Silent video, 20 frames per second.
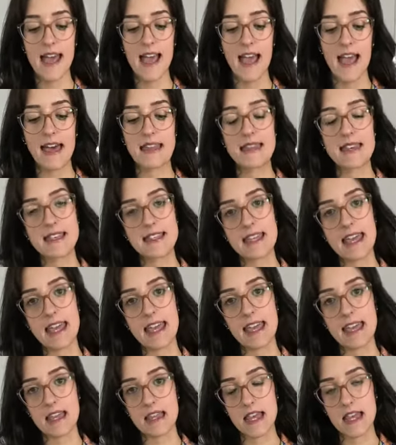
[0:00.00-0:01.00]
and then
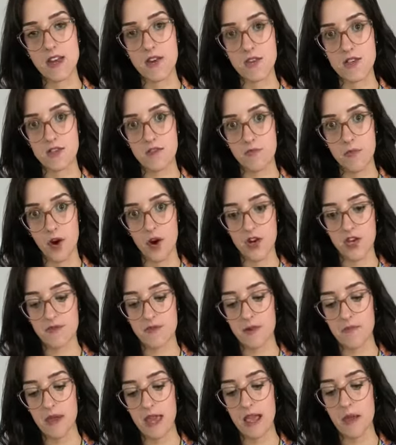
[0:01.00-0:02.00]
taking layers of
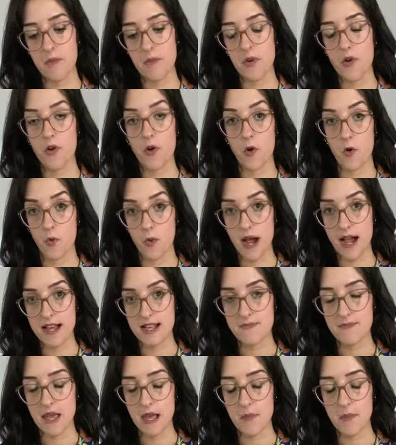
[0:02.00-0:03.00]
parchment paper or wax
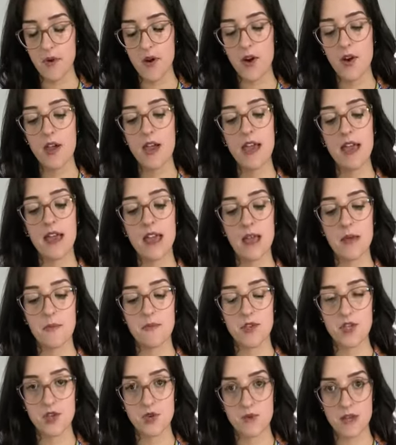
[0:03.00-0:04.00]
paper in
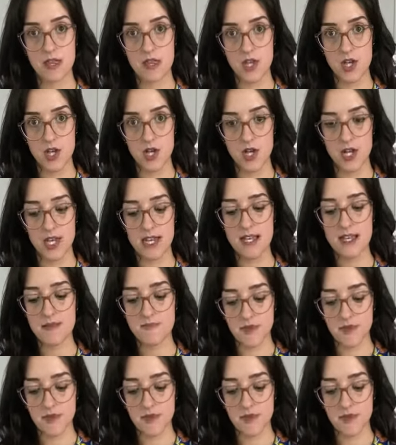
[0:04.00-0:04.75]
between the cookies,